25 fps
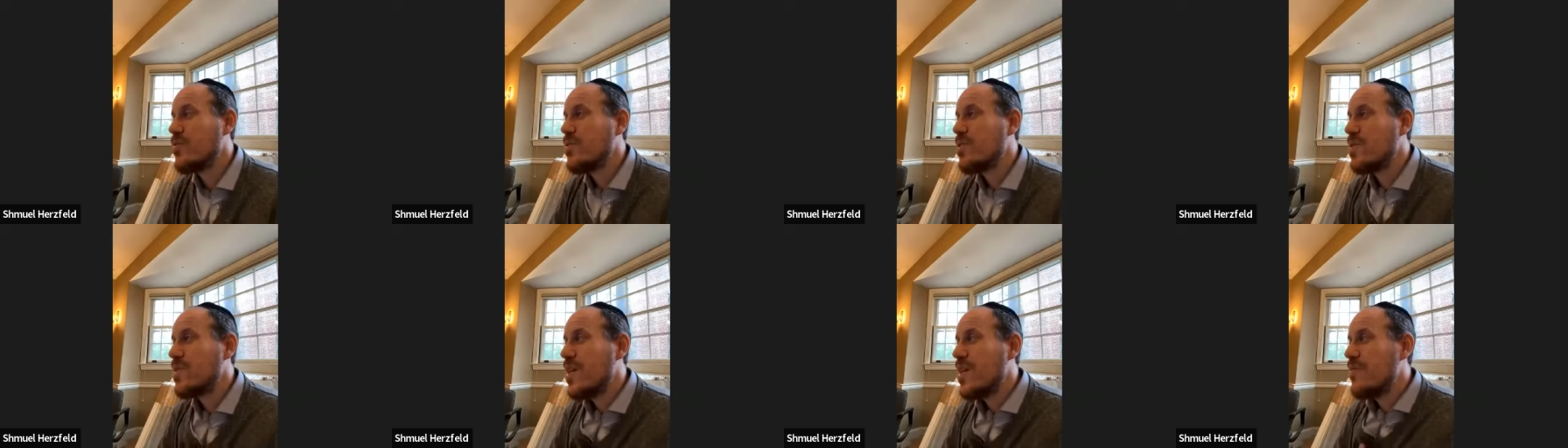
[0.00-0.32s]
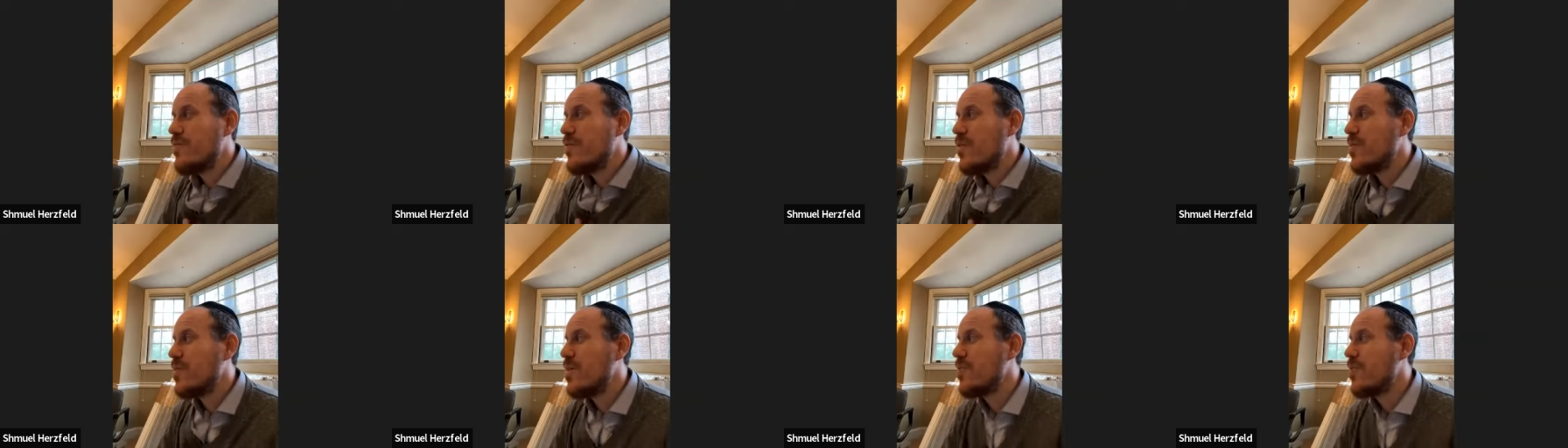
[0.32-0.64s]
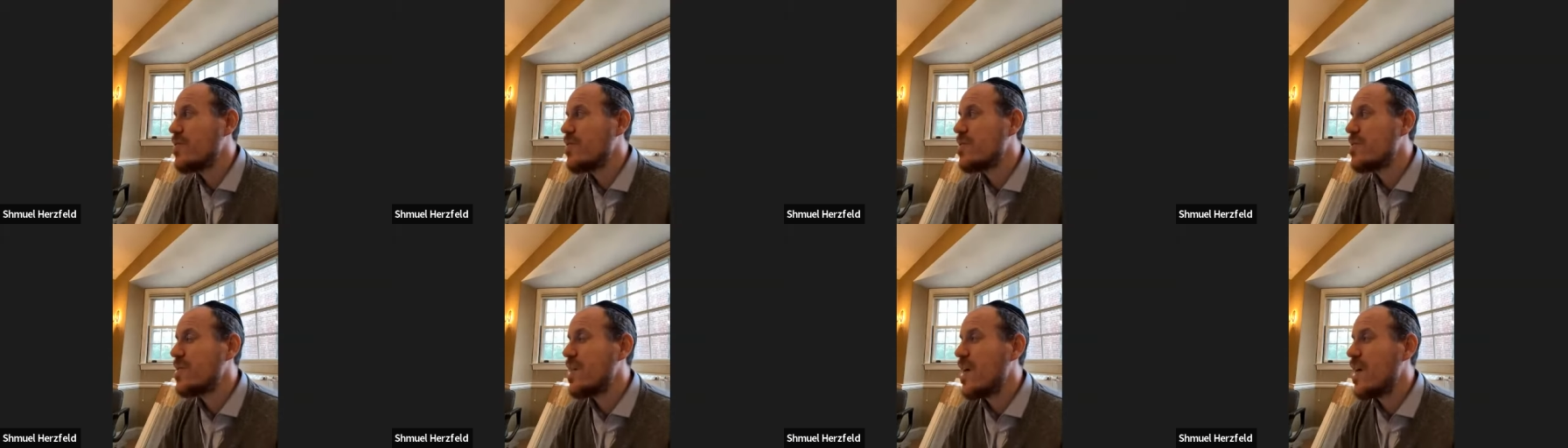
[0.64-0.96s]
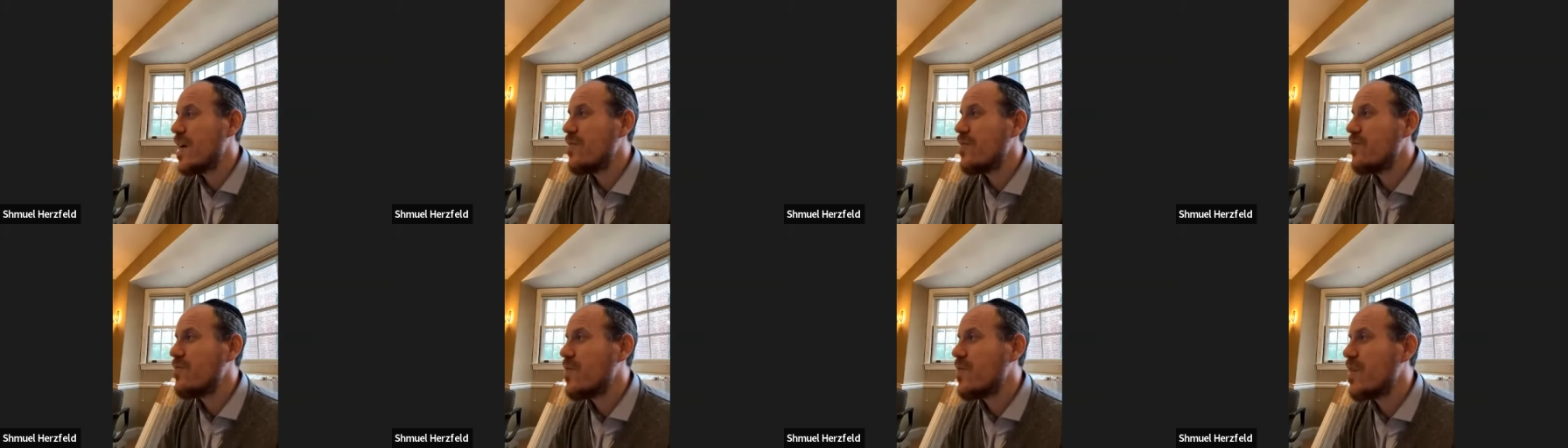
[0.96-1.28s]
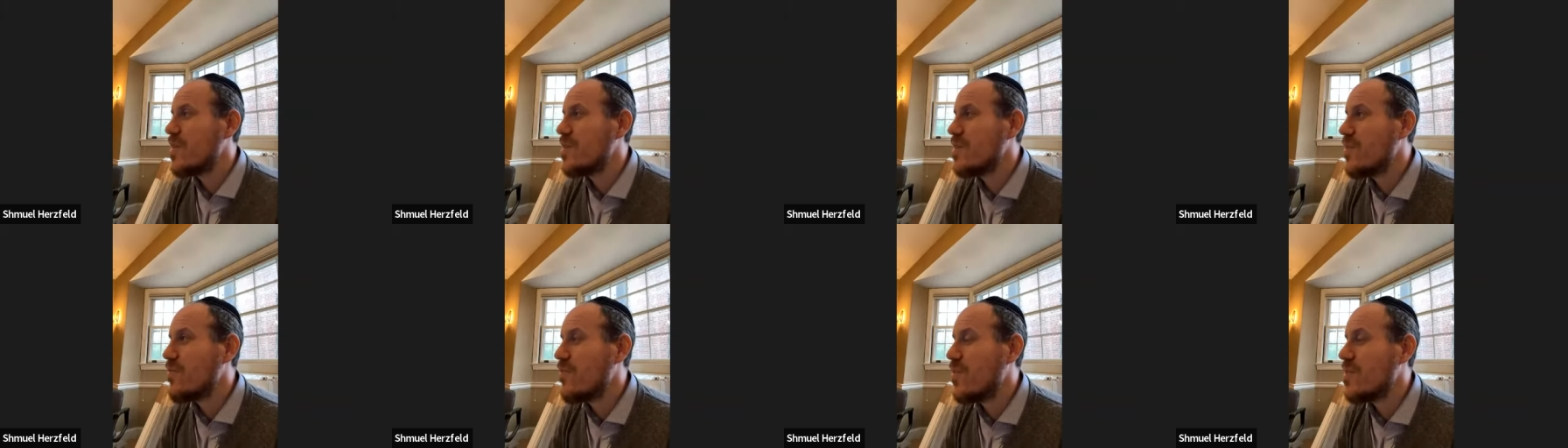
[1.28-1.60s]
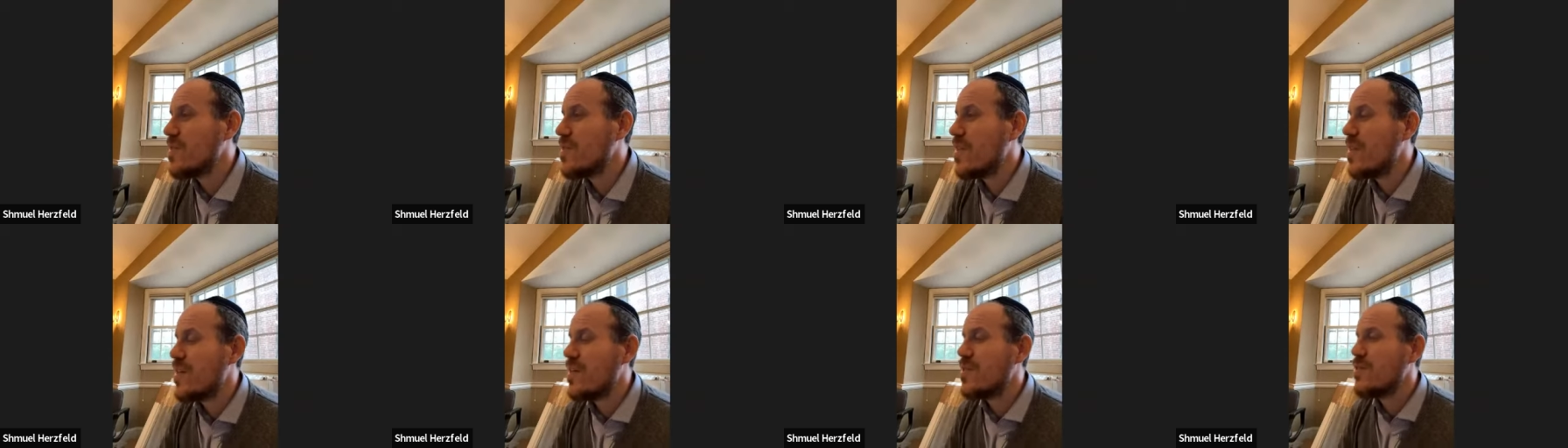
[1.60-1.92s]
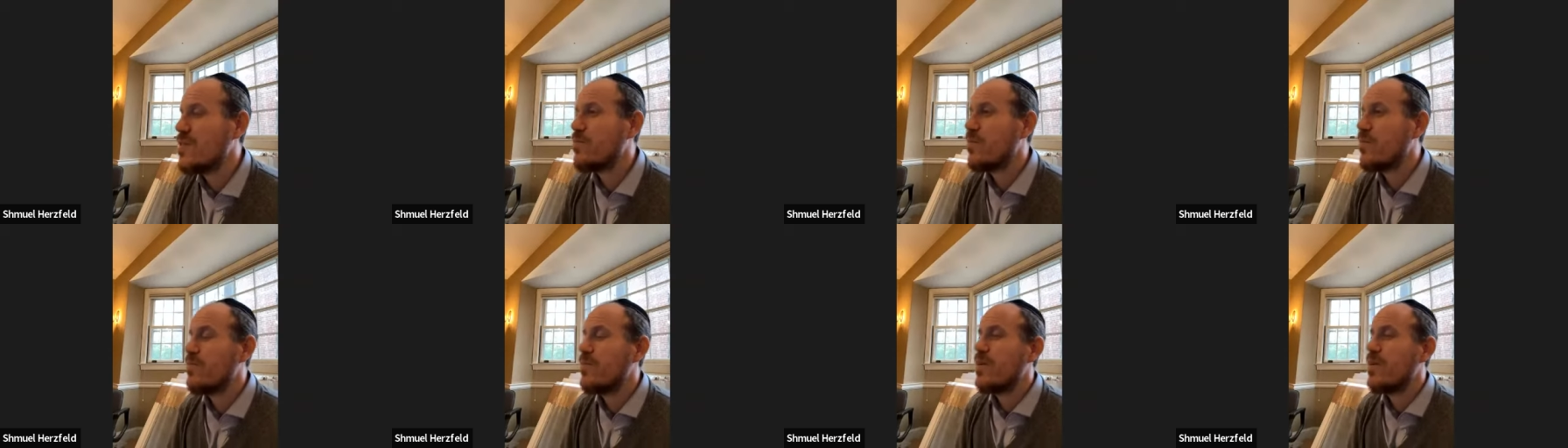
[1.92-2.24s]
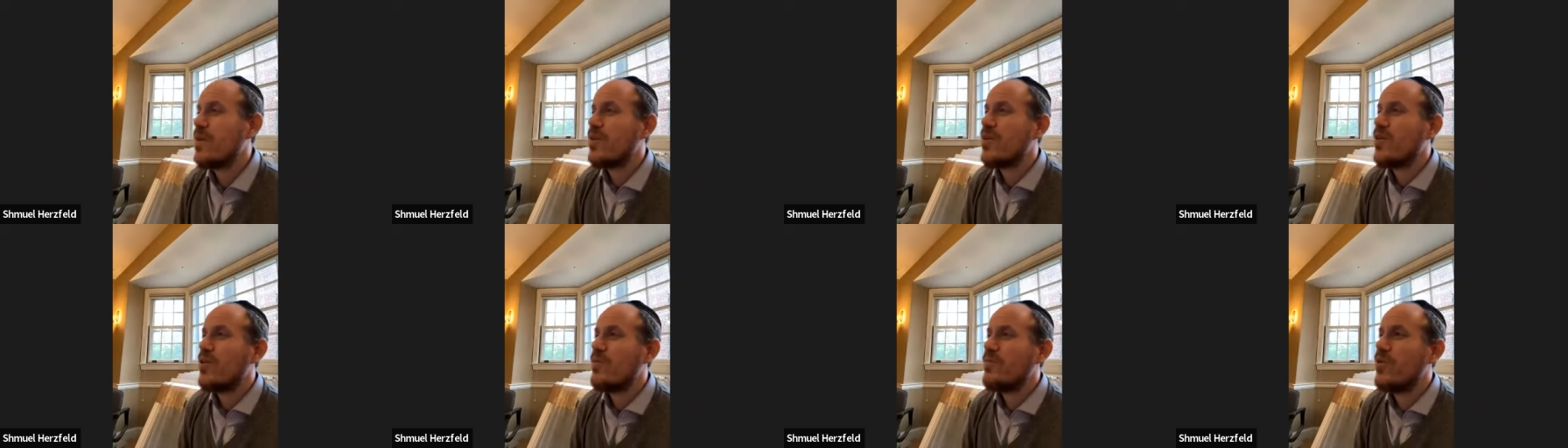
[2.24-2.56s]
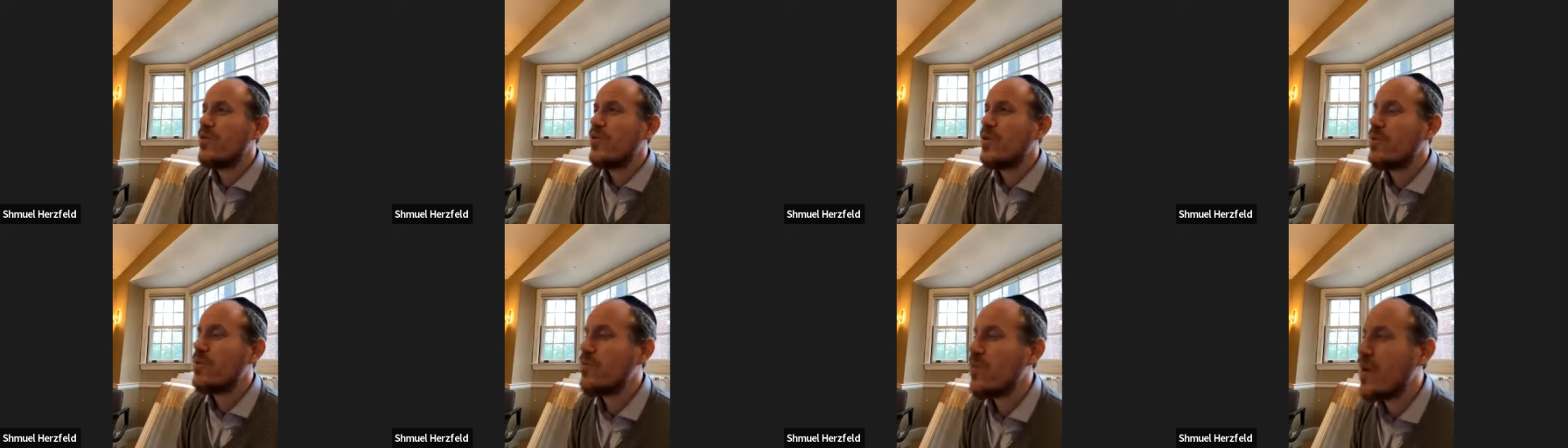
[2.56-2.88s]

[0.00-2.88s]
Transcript: we see from here a second reason why something is permitted chamoed.